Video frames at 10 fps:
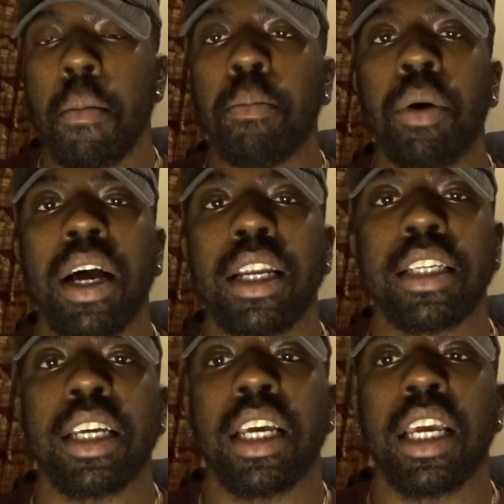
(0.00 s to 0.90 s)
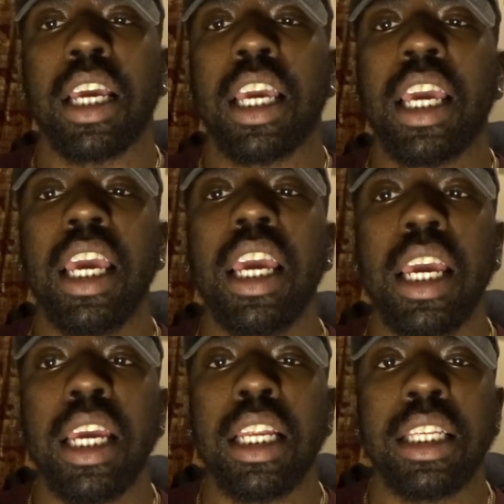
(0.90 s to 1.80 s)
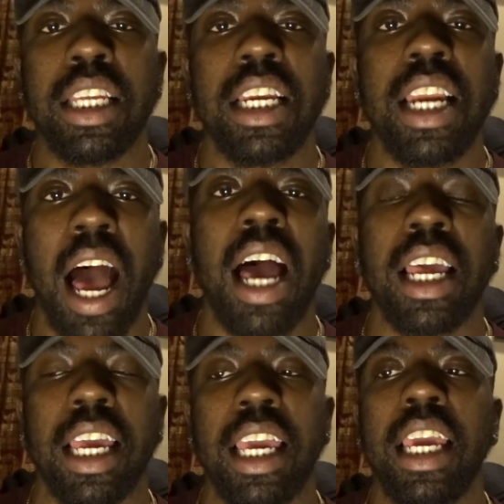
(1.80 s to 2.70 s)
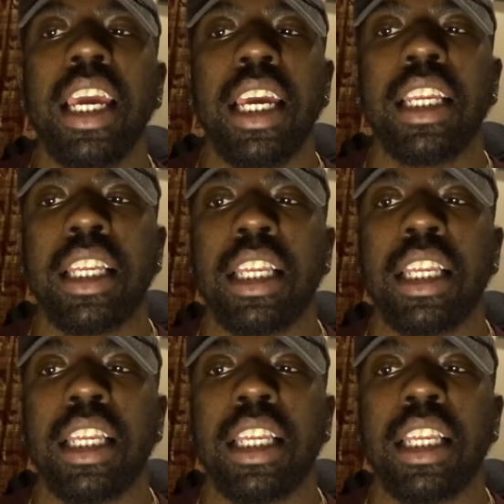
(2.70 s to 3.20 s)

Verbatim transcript: but he did not. He